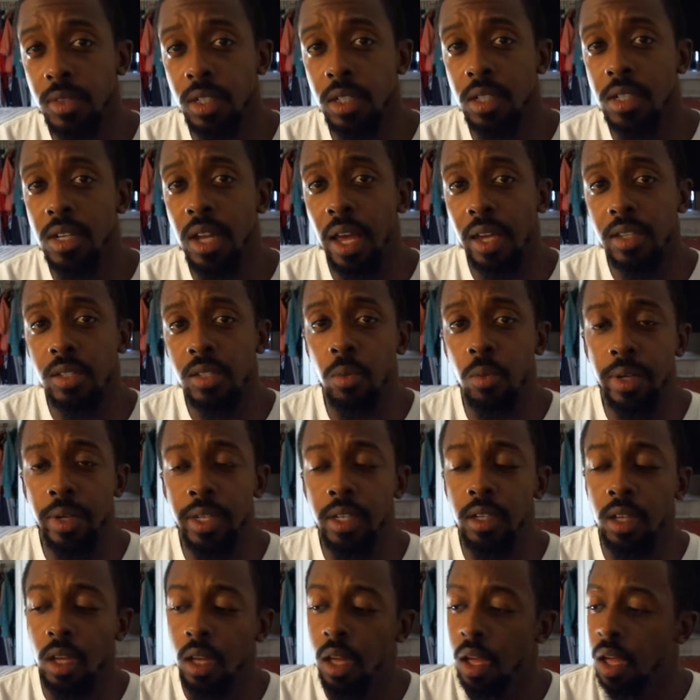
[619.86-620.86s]
next
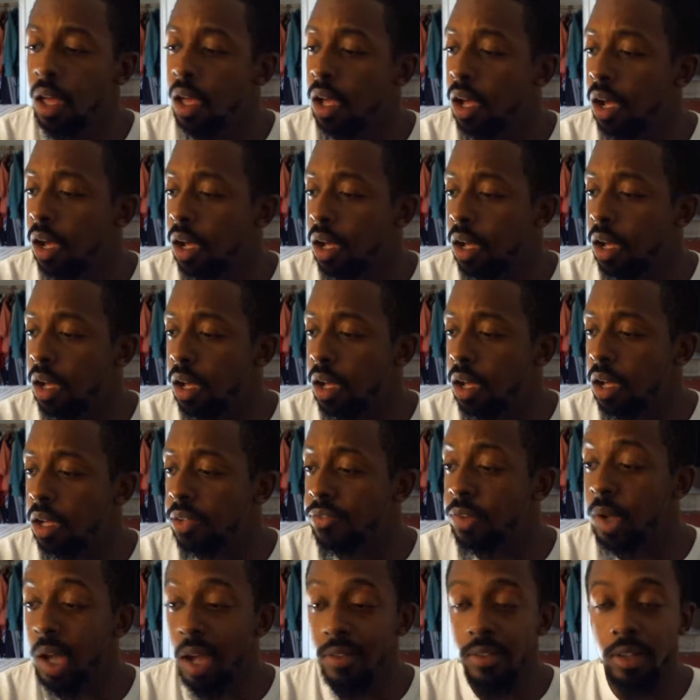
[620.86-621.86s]
week.
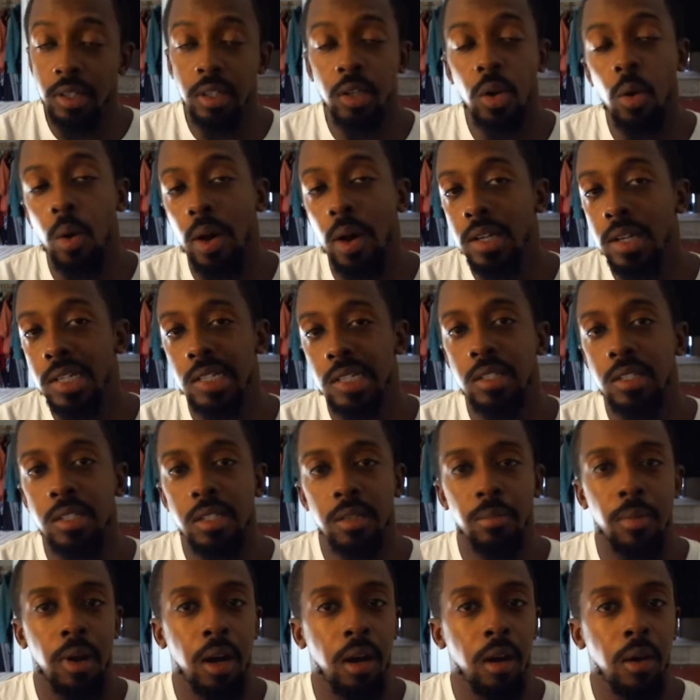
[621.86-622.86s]
If you have any questions
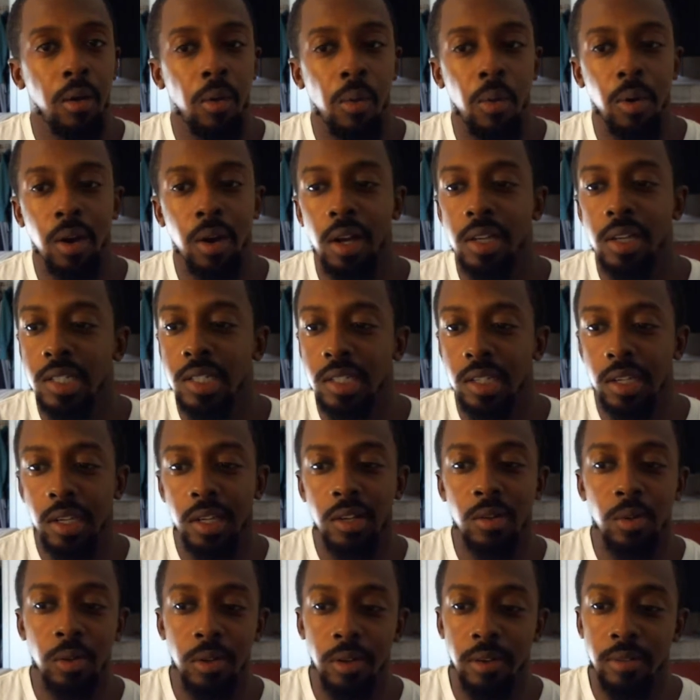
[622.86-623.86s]
about what I
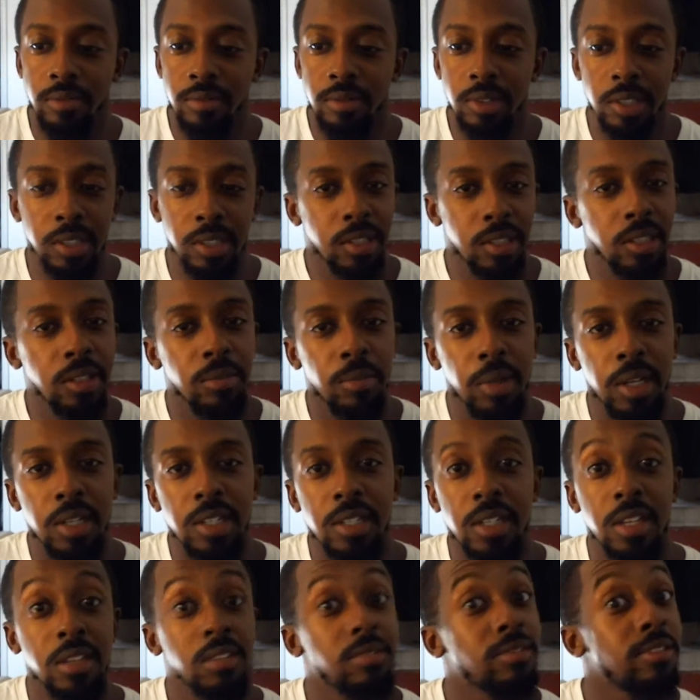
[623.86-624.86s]
said, or if this didn't make
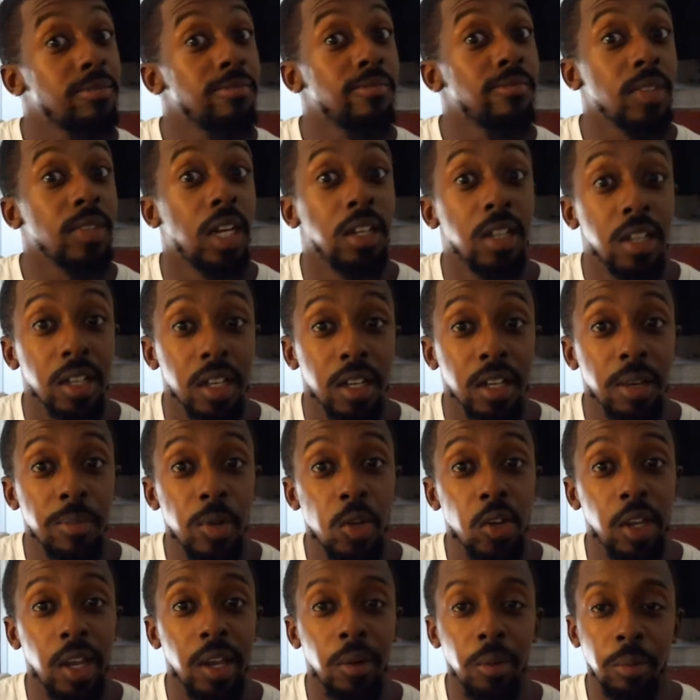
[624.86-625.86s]
sense,
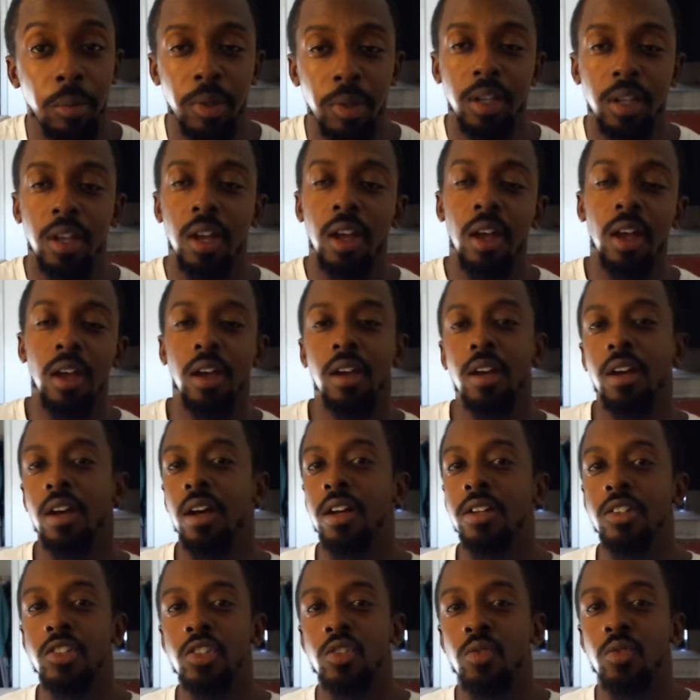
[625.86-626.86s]
communicate with me.
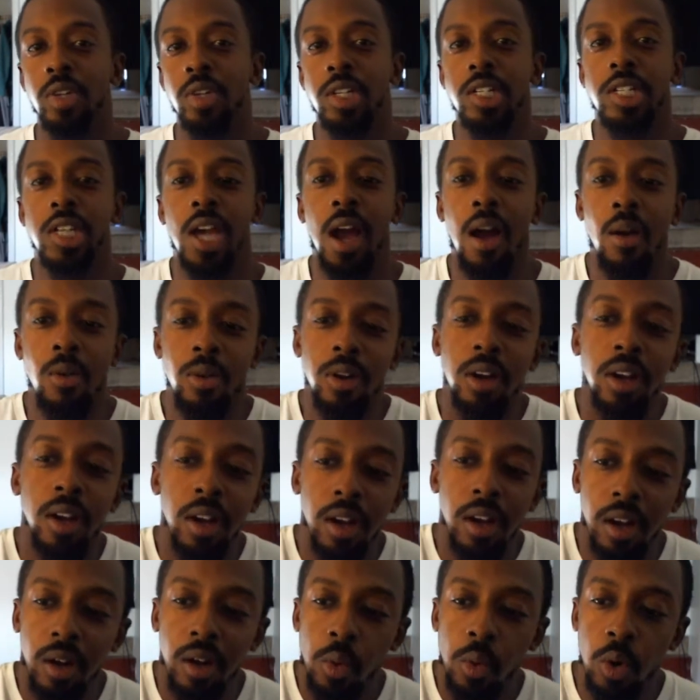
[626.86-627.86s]
Just reach out.
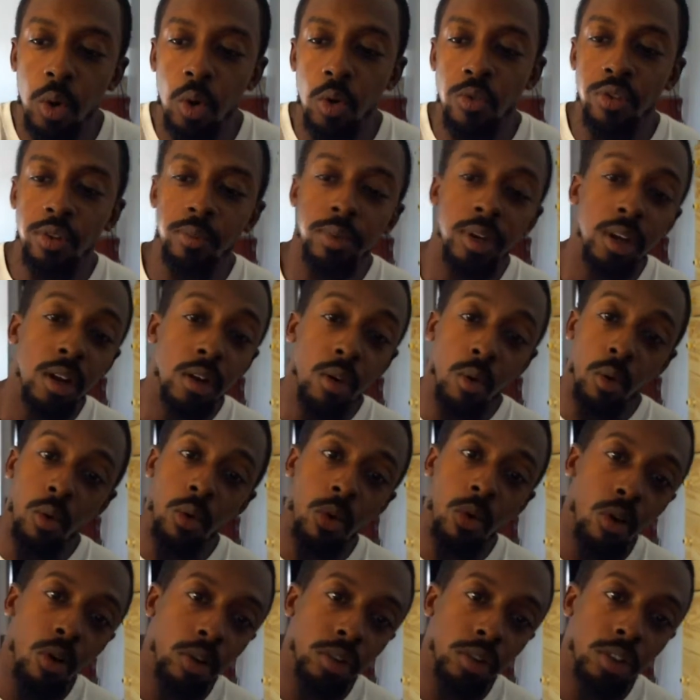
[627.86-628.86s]
We'll go from there.
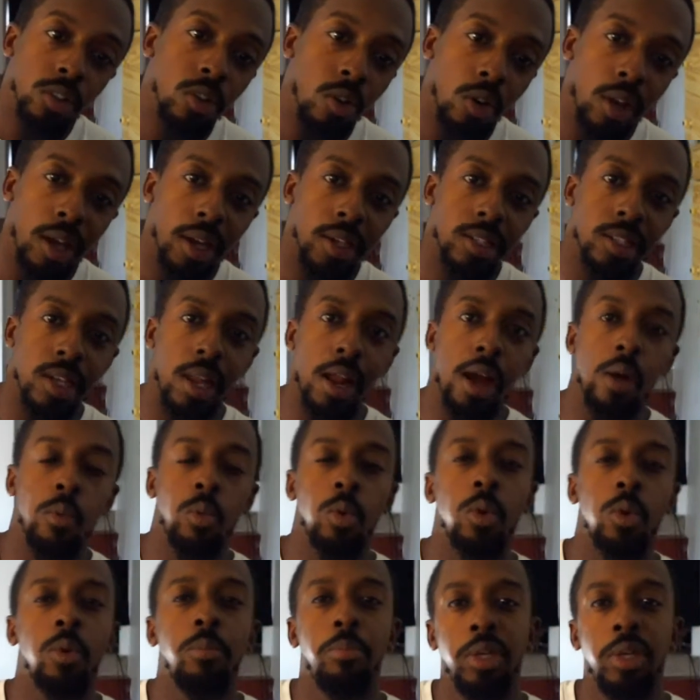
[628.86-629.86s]
Or, like I said, I
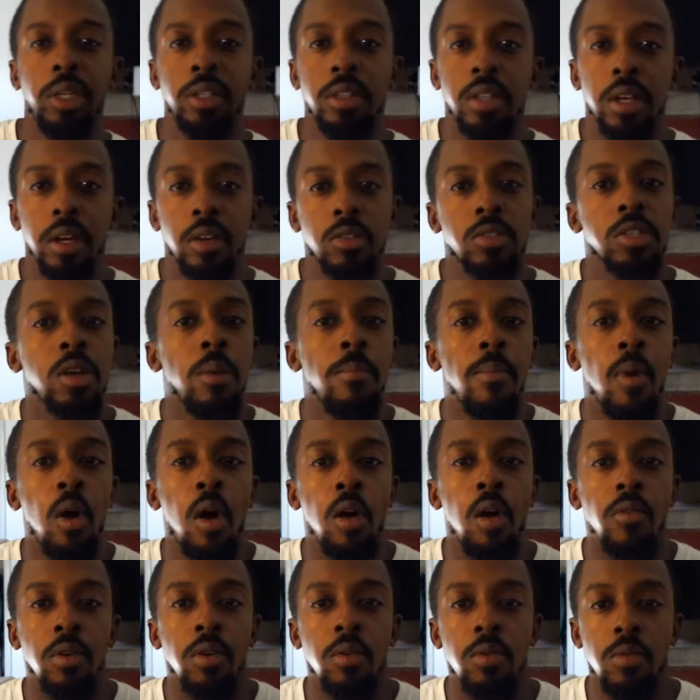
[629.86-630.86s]
will be there
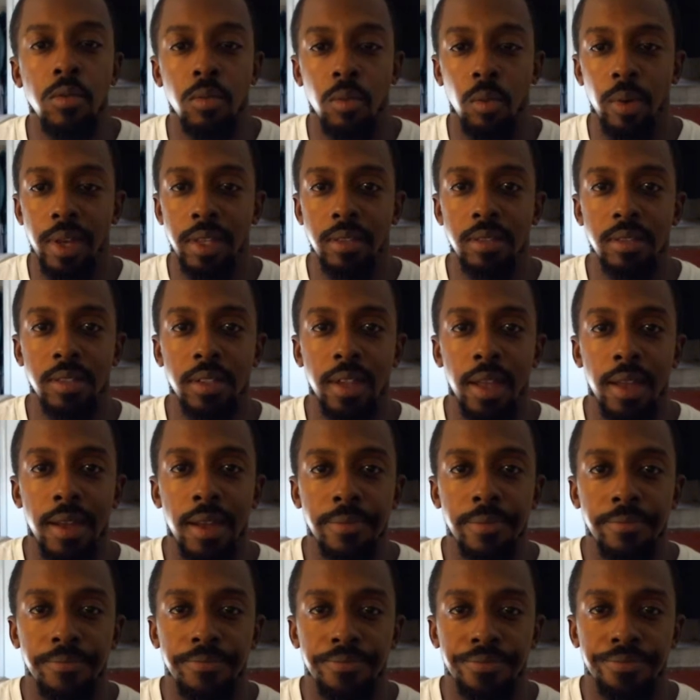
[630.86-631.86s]
tomorrow,
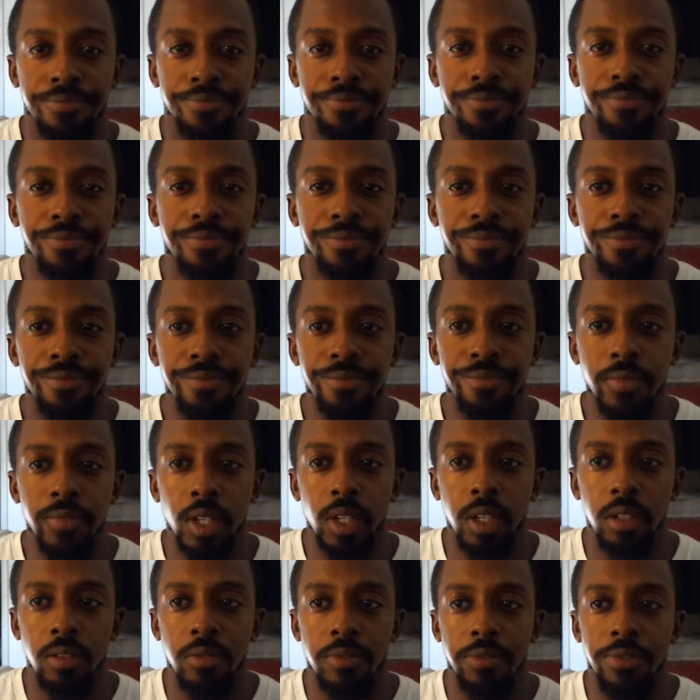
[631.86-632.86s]
Wednesday,
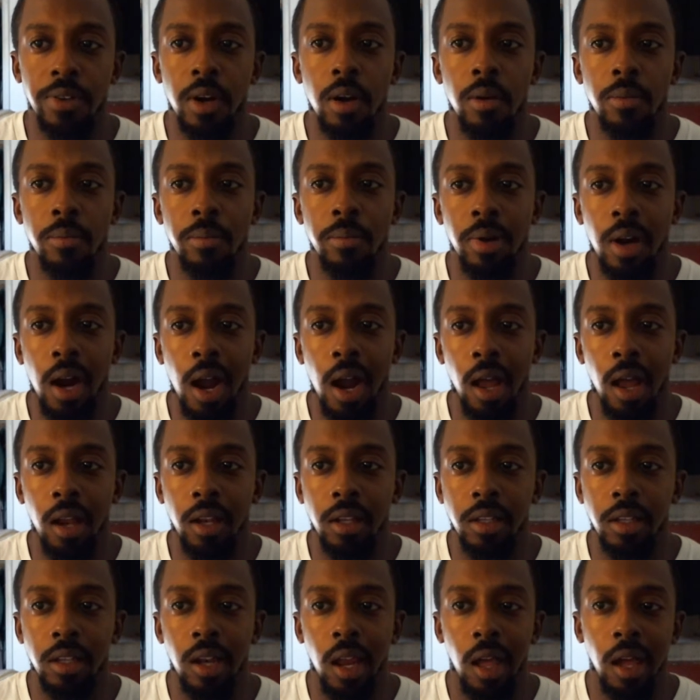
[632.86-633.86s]
from
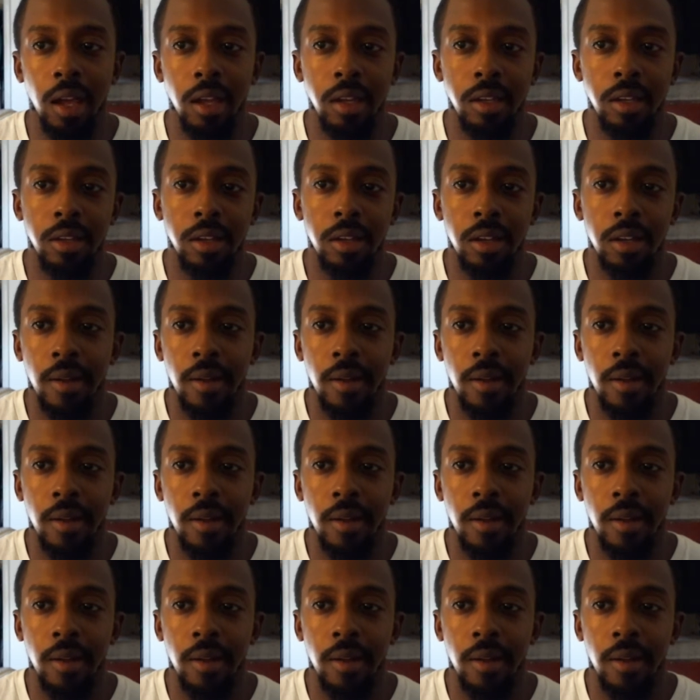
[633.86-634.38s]
probably like,